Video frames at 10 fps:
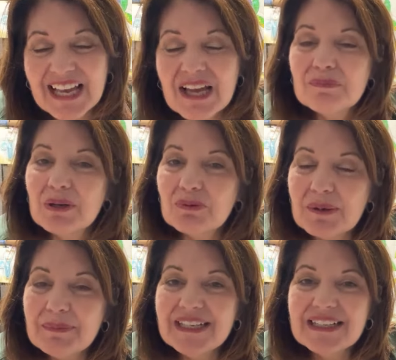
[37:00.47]
but
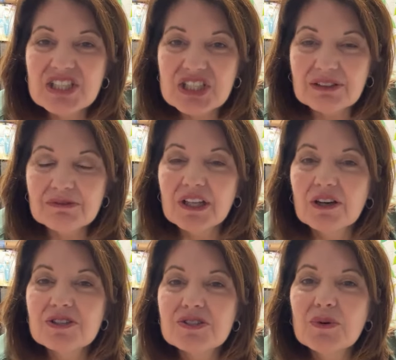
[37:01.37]
women in general are
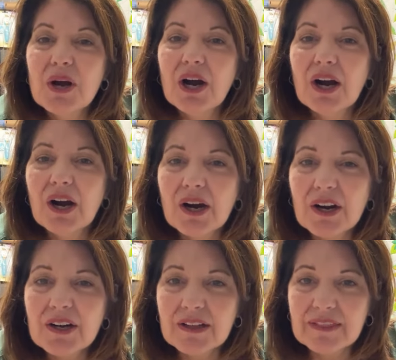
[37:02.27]
so
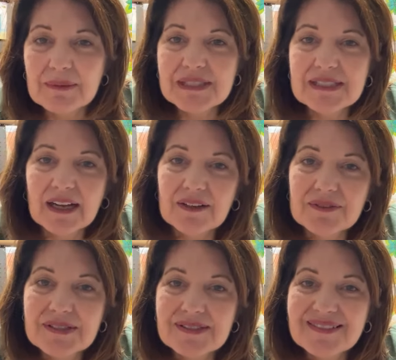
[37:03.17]
hard on
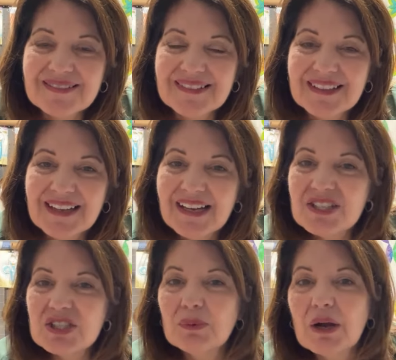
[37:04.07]
themselves.
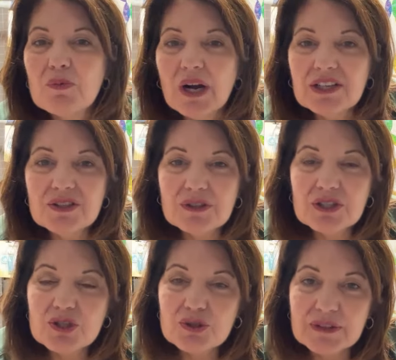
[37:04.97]
So I want you to
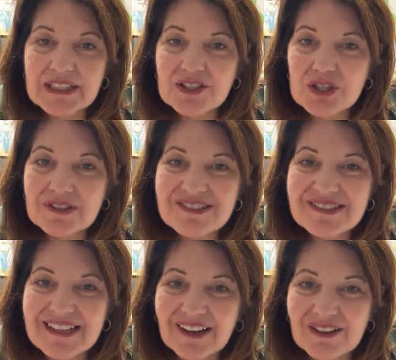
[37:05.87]
treat
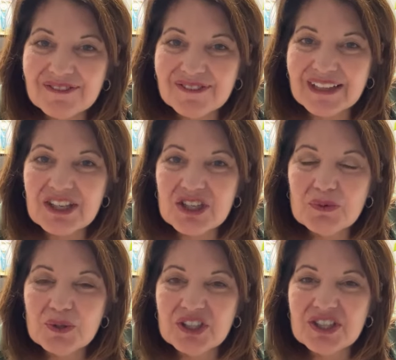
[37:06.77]
yourself like you
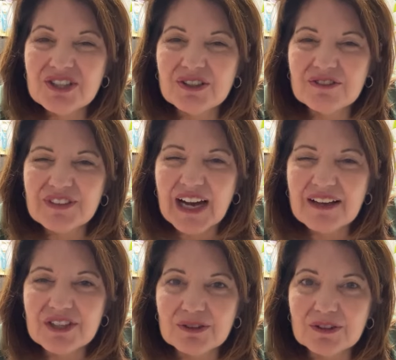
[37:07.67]
would your
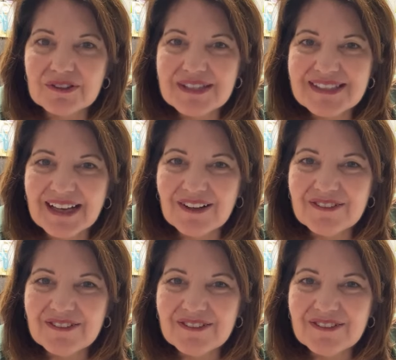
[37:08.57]
5-year-old self.